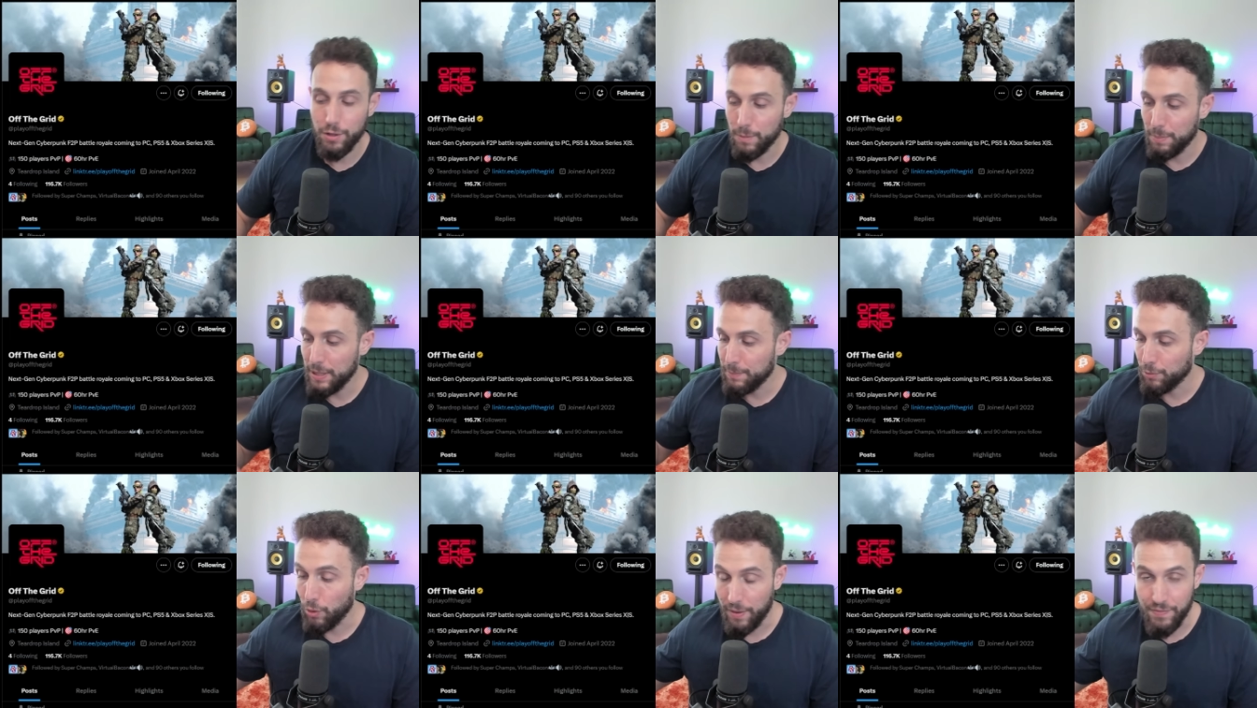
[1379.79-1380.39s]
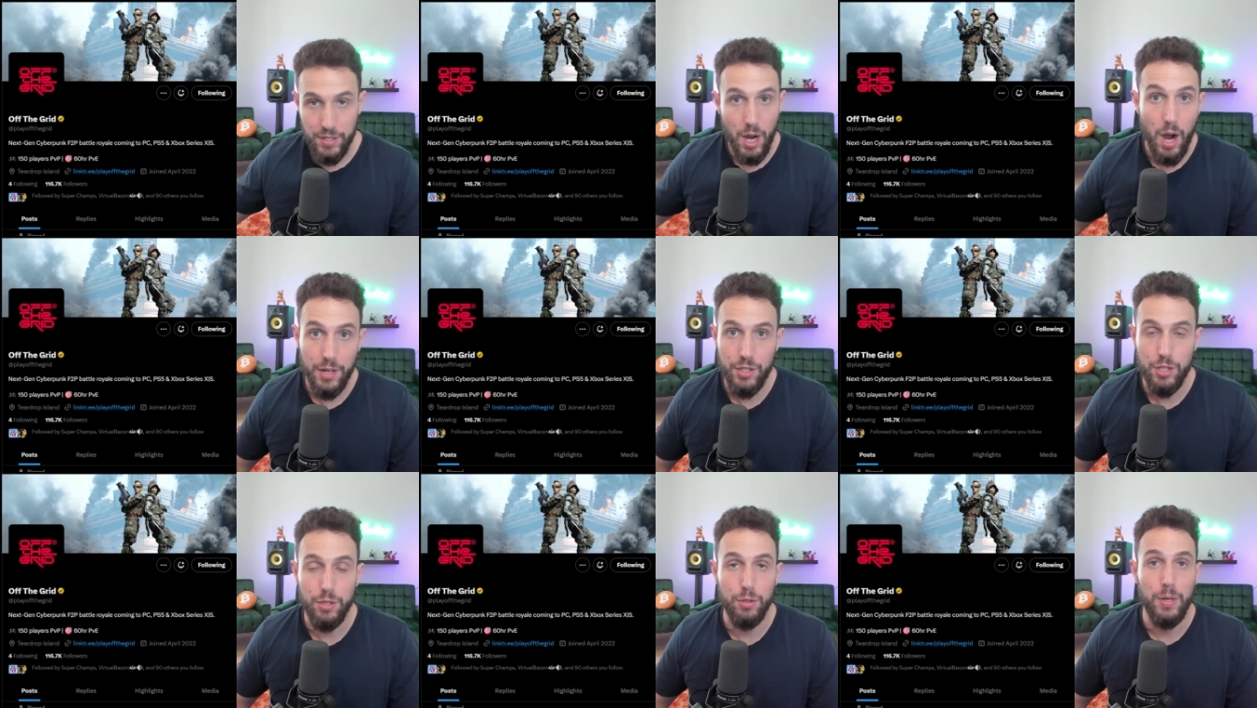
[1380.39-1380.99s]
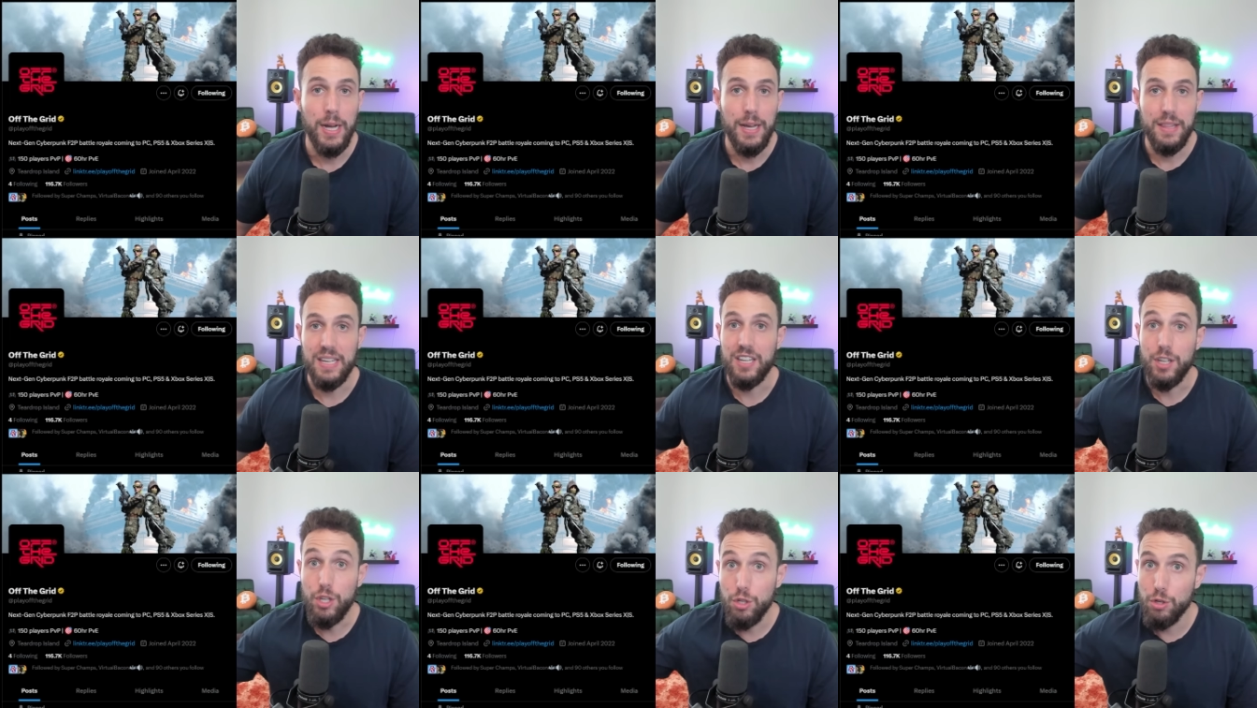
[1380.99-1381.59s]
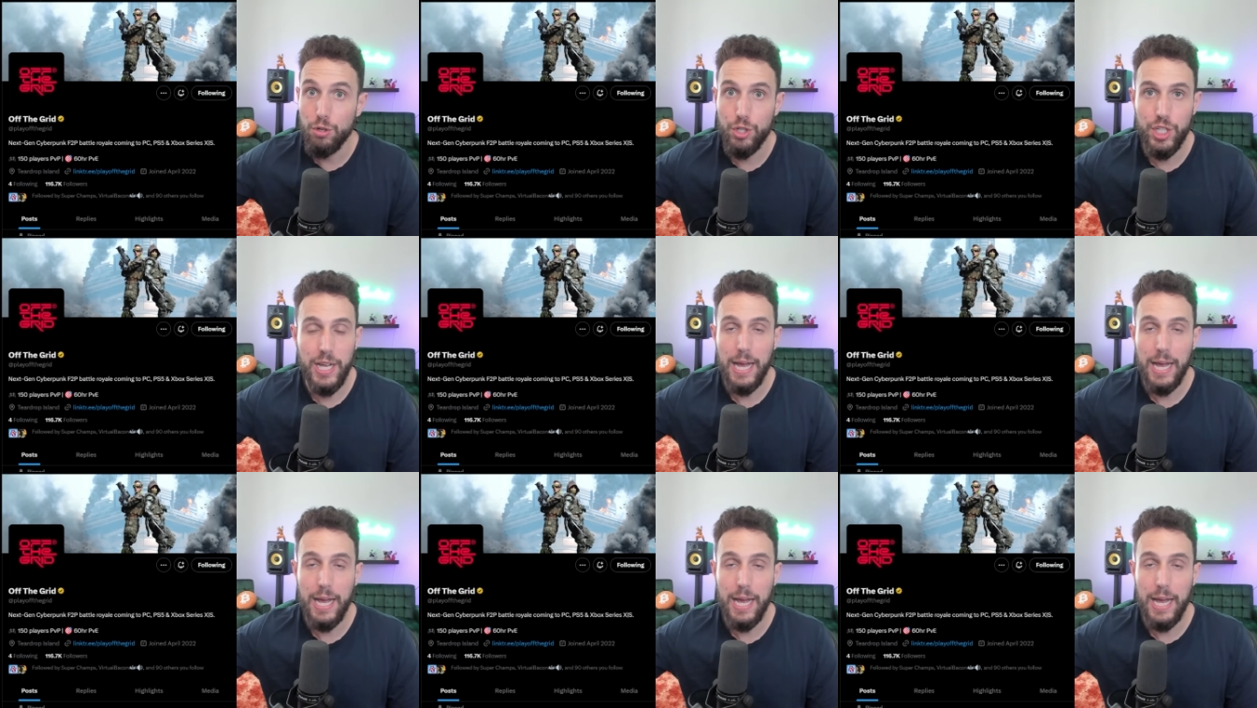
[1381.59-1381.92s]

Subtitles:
The people I've talked to, the huge